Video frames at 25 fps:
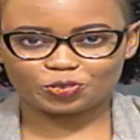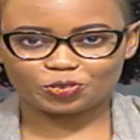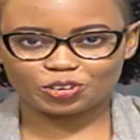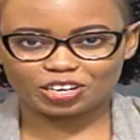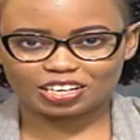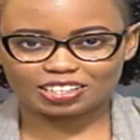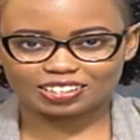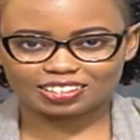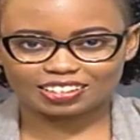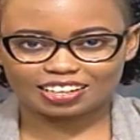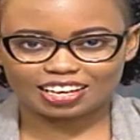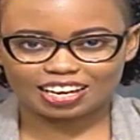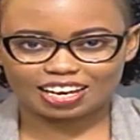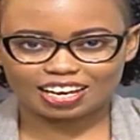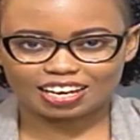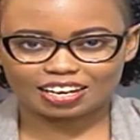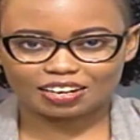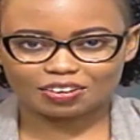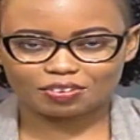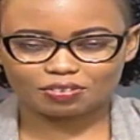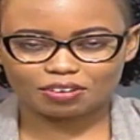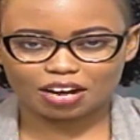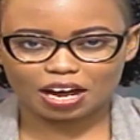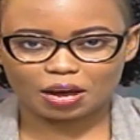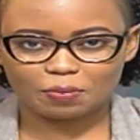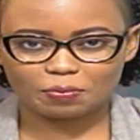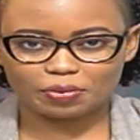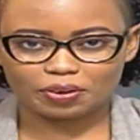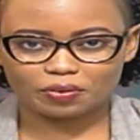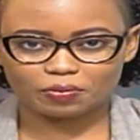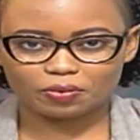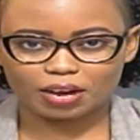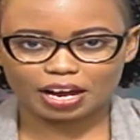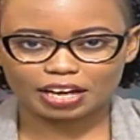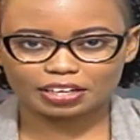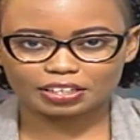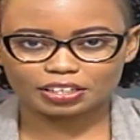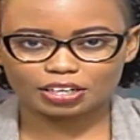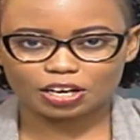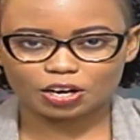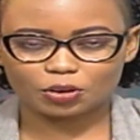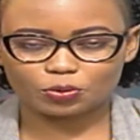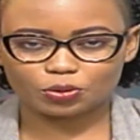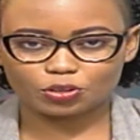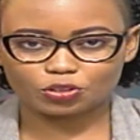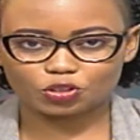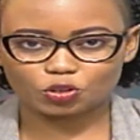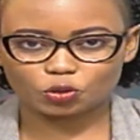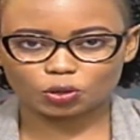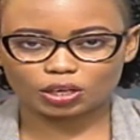Raise their RAM, and right now
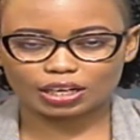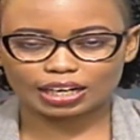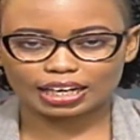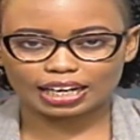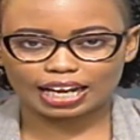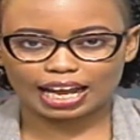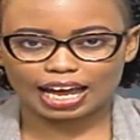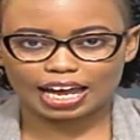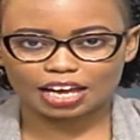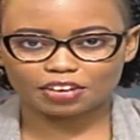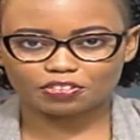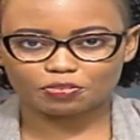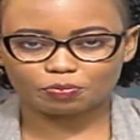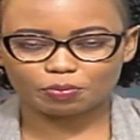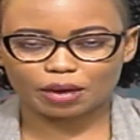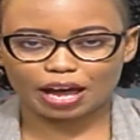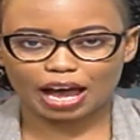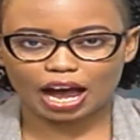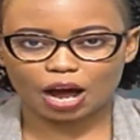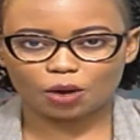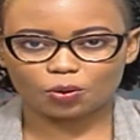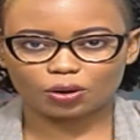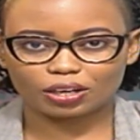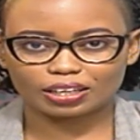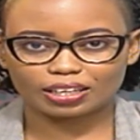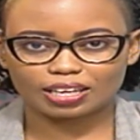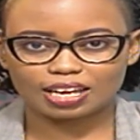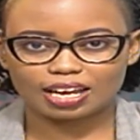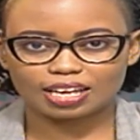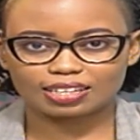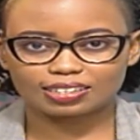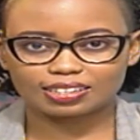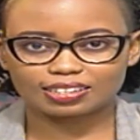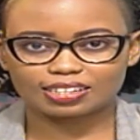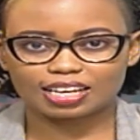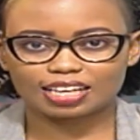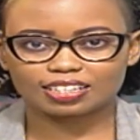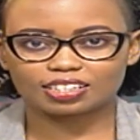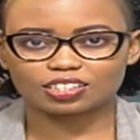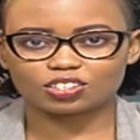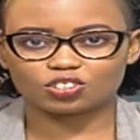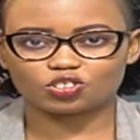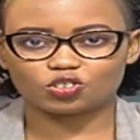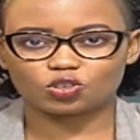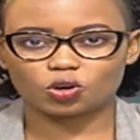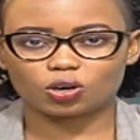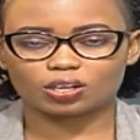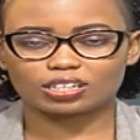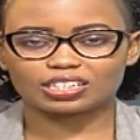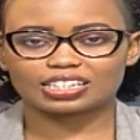you're joined live by our guest, that is
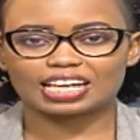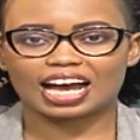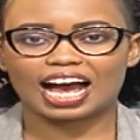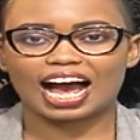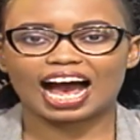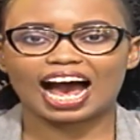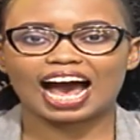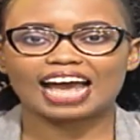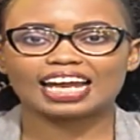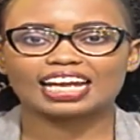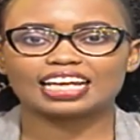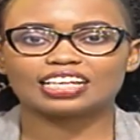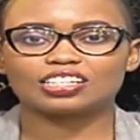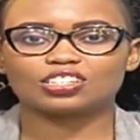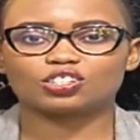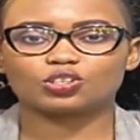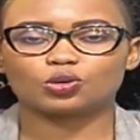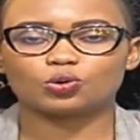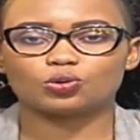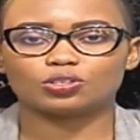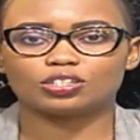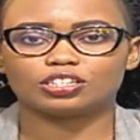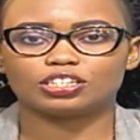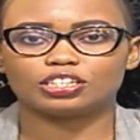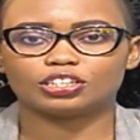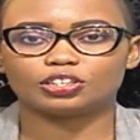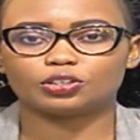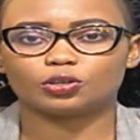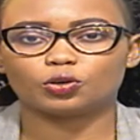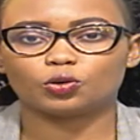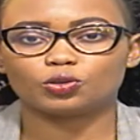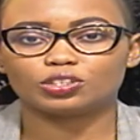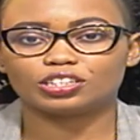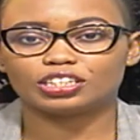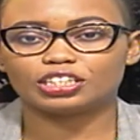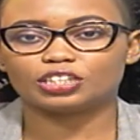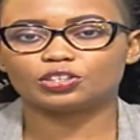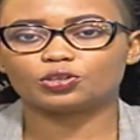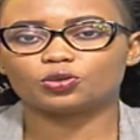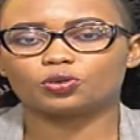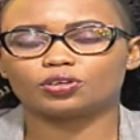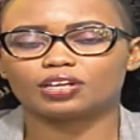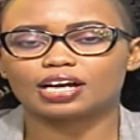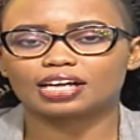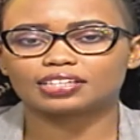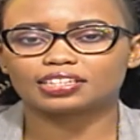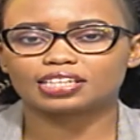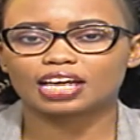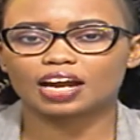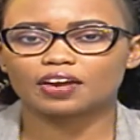Dr. Alice Odingo.
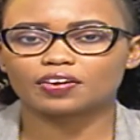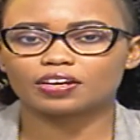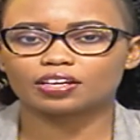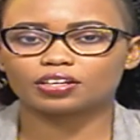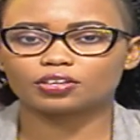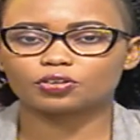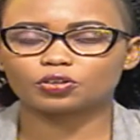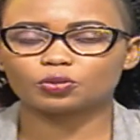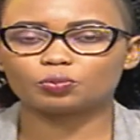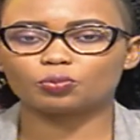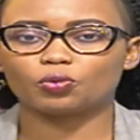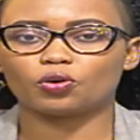Dr. E, good